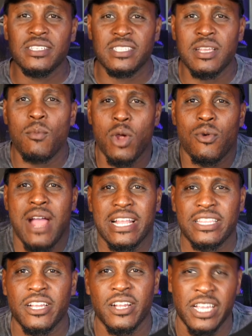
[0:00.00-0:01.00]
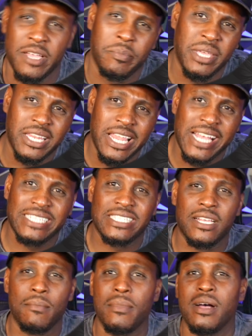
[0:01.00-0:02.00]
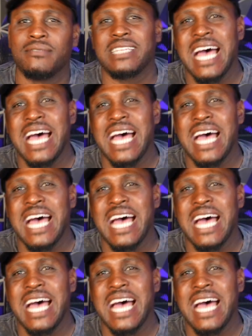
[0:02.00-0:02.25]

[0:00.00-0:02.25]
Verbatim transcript: Somewhere right there. It could be less some months,